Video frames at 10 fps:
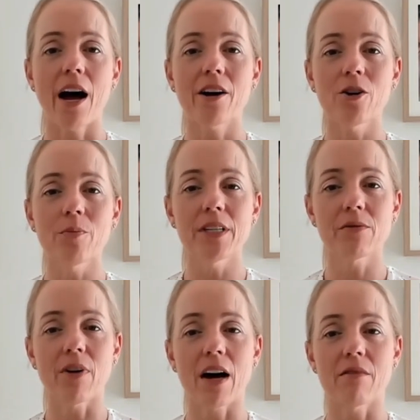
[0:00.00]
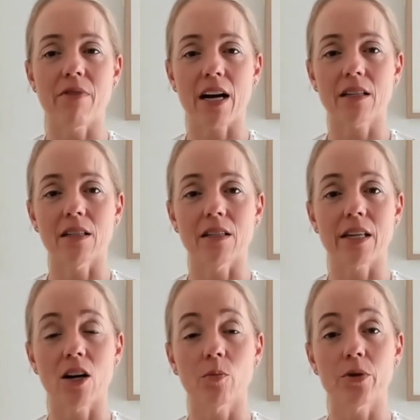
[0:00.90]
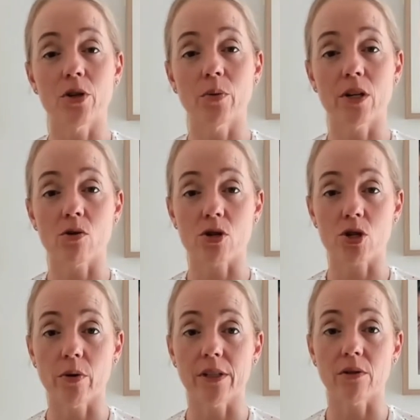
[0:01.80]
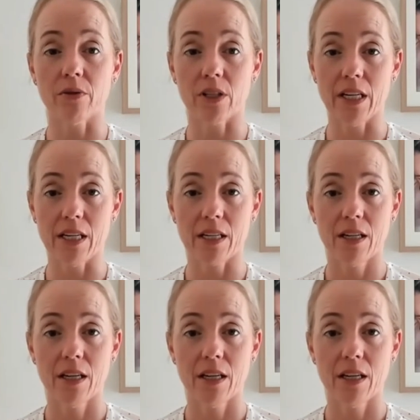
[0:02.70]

I hope these 5 factors help you in your choice of clinic.